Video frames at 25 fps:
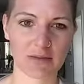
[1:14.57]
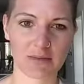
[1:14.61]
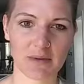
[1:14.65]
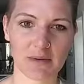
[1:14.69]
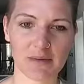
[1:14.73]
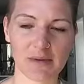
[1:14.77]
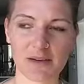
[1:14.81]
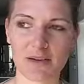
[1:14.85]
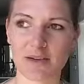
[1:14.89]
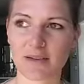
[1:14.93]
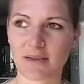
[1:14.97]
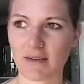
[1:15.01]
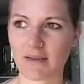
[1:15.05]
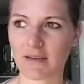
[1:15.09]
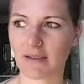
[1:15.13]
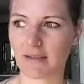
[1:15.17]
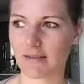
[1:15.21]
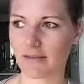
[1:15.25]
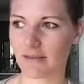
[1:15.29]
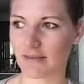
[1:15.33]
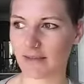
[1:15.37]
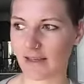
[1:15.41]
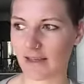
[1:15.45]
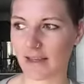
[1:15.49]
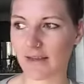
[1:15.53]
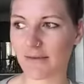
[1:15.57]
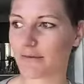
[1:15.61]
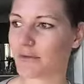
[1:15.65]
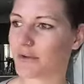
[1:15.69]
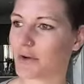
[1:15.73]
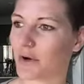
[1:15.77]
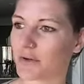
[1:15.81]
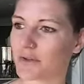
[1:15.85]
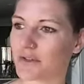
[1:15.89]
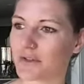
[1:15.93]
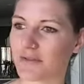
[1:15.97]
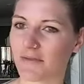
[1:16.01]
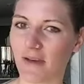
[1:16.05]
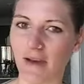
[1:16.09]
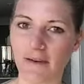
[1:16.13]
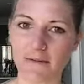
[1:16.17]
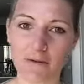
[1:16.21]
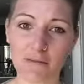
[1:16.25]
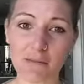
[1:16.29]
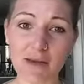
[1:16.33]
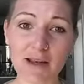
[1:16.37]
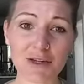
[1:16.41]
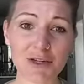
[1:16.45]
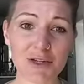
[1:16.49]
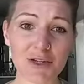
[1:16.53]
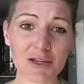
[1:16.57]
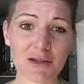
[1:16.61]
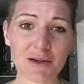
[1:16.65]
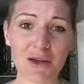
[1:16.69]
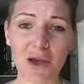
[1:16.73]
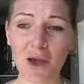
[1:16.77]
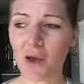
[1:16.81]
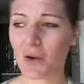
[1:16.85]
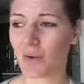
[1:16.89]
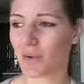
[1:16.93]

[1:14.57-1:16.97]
Sometimes I just like to leave notes of affirmation